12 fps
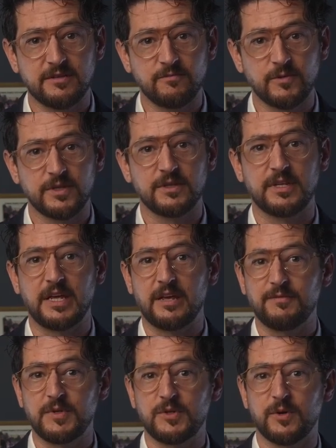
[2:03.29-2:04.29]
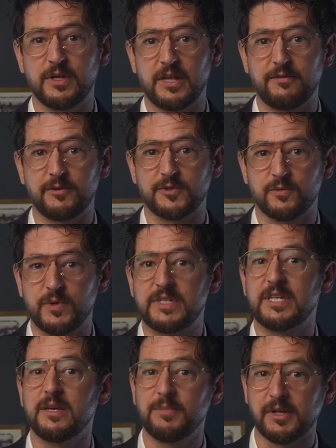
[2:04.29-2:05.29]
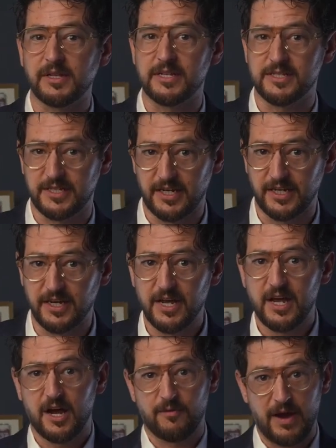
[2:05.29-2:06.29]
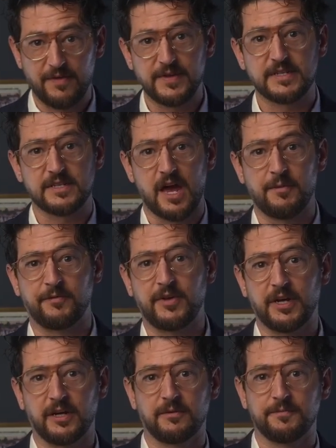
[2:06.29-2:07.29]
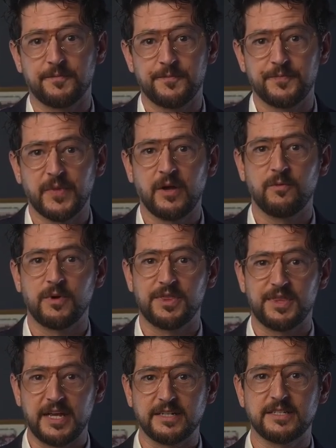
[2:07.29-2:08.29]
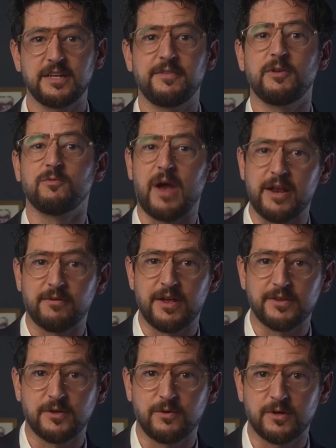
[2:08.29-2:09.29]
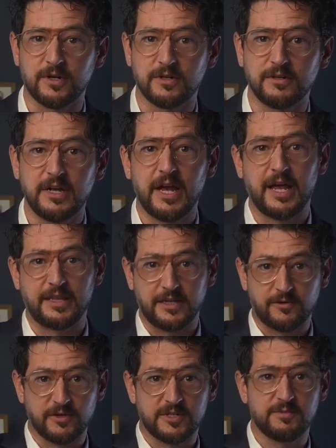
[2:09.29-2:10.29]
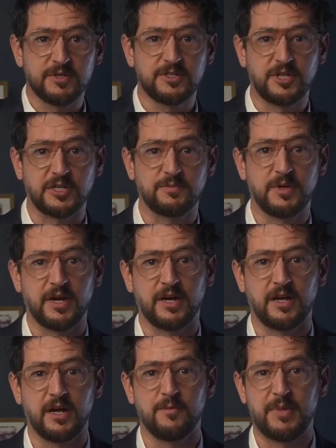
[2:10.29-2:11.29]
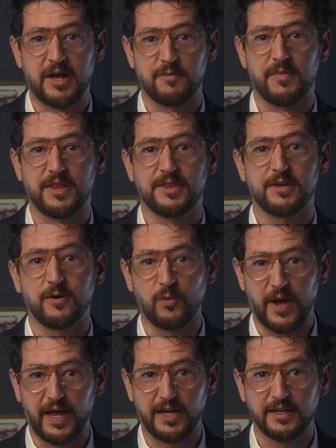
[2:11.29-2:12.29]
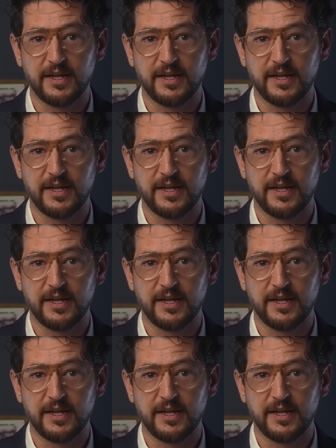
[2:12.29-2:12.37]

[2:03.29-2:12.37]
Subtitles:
with the inventory levels we typically see around this time of year. With Thanksgiving right around the corner and then Christmas just beyond, about a month away,